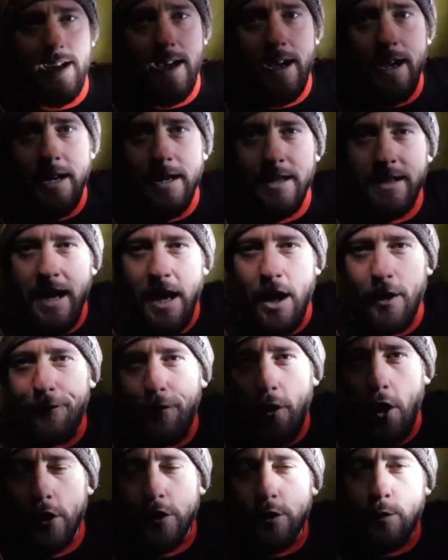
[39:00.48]
Yeah, in gale
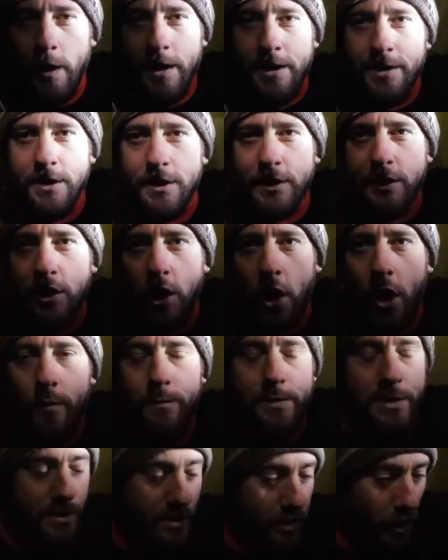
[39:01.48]
force winds and
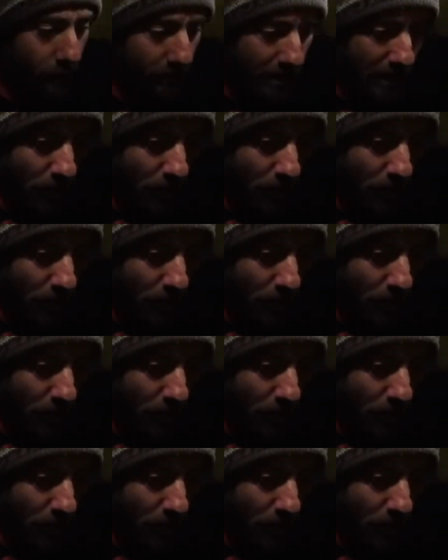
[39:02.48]
storms, it's not